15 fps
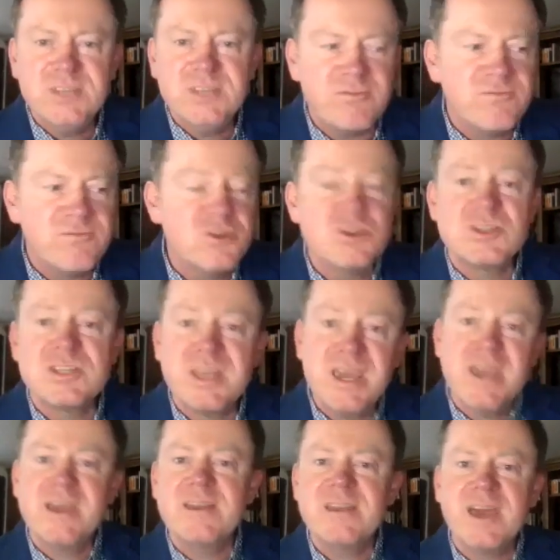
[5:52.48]

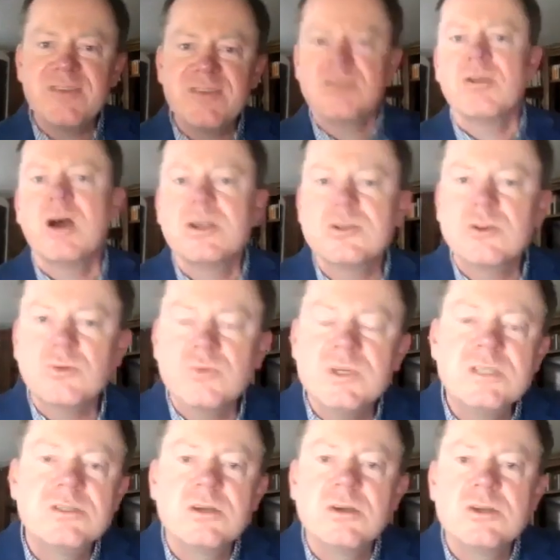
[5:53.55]
firsthand ethnological
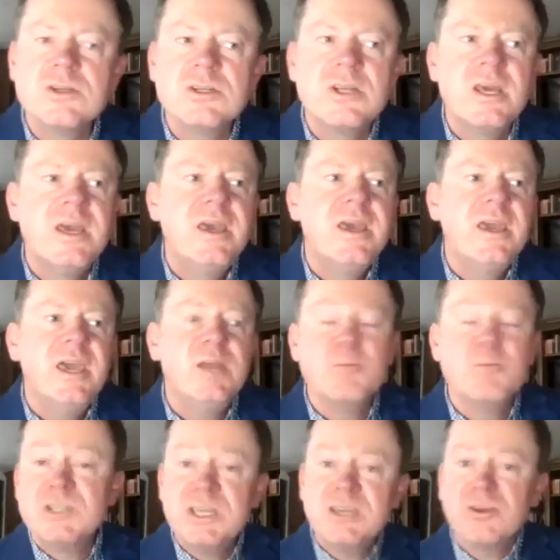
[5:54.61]
research. And in
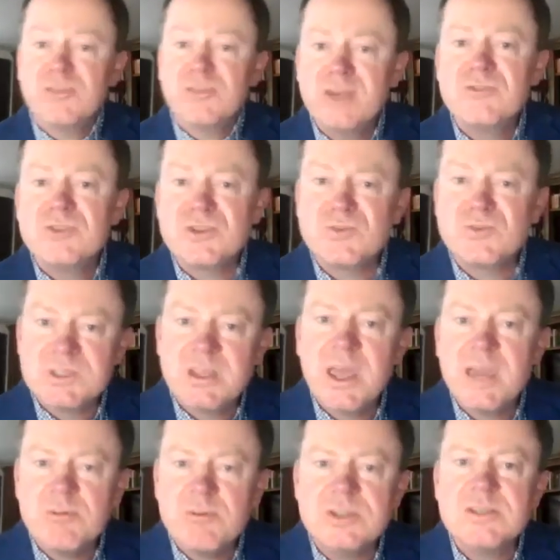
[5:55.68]
particular, their interest was
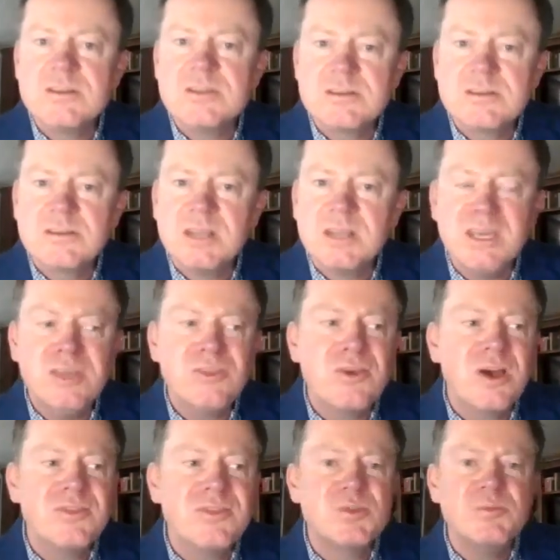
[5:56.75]
languages. But he
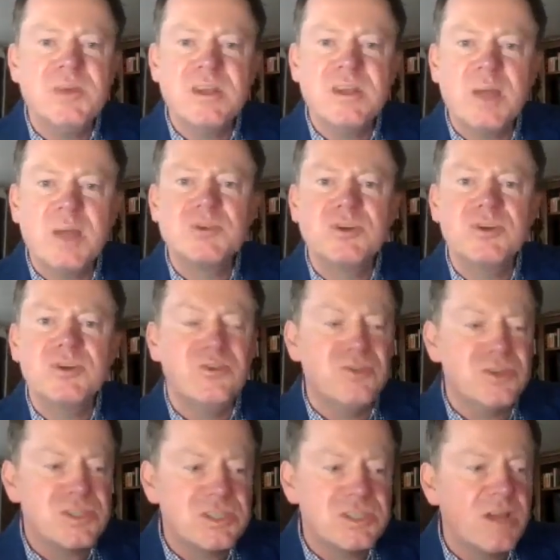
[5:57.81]
thought this would be an opportunity to
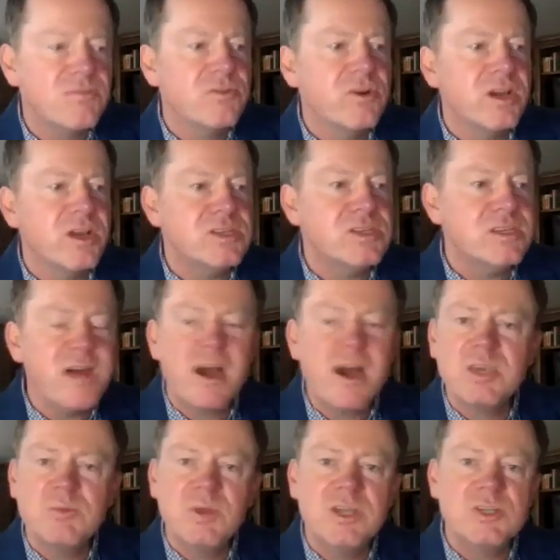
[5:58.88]
discover and to
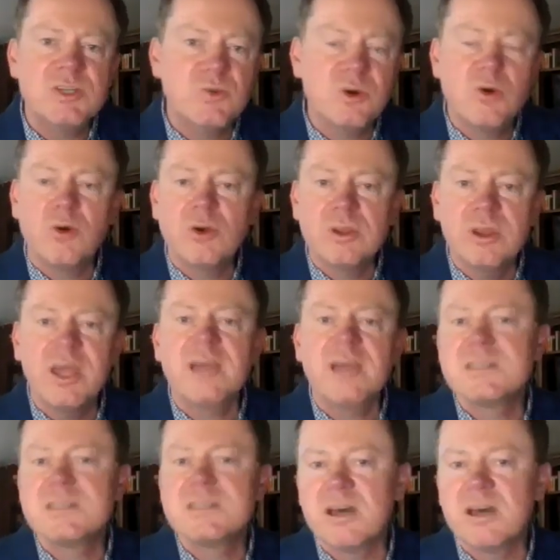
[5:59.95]
document, to record
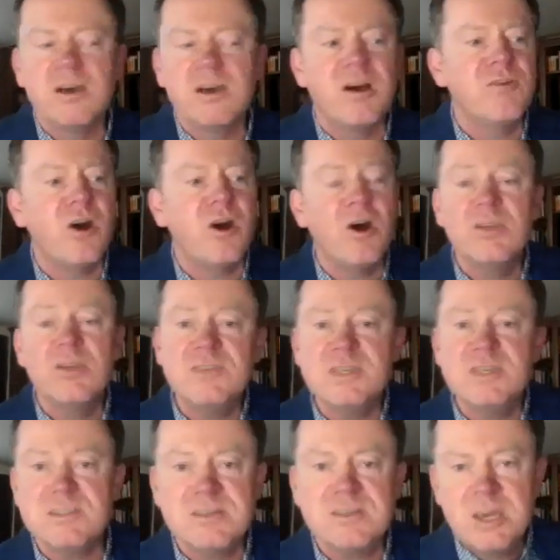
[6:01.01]
lexica of all of
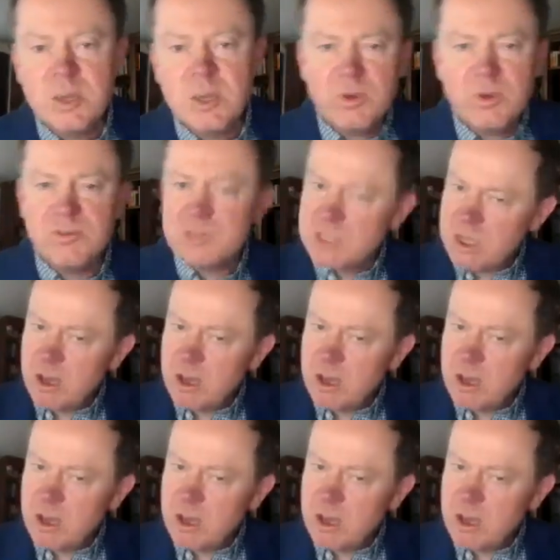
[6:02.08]
these previously